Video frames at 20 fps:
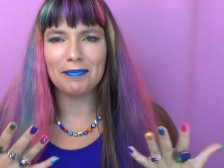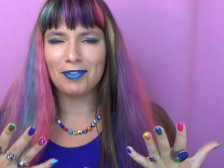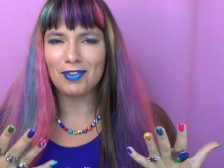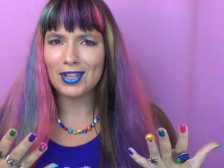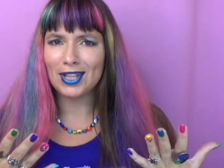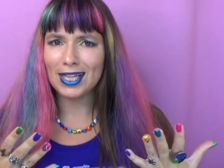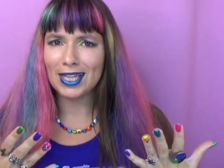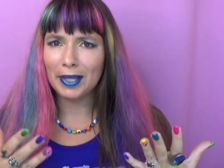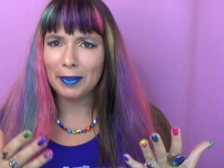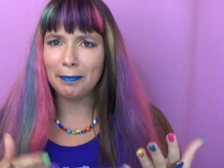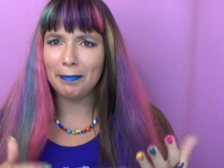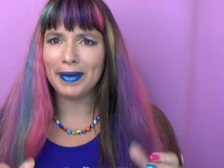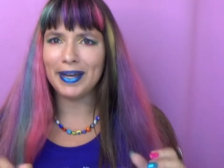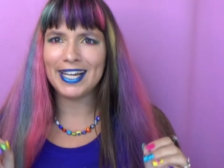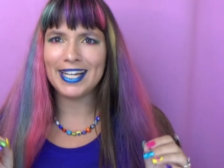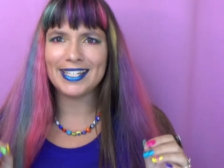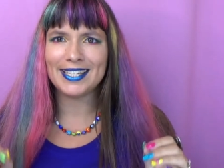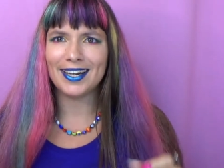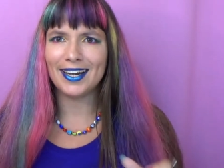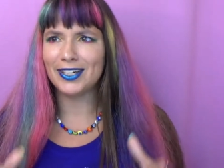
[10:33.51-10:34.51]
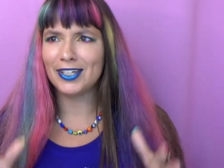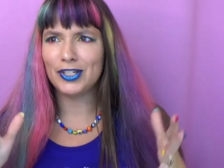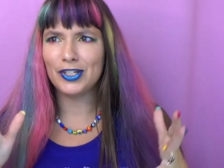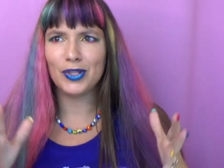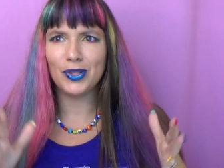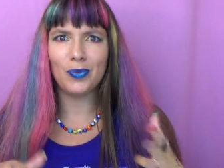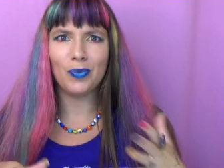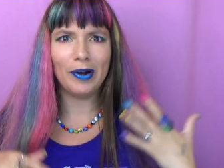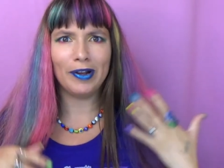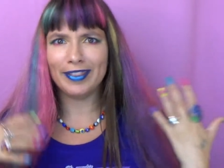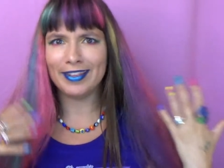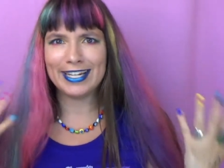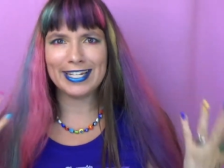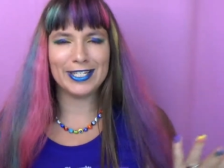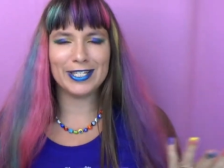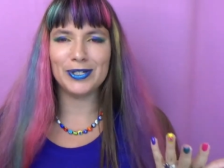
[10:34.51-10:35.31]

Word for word: for the lip base? Aren't you the one that is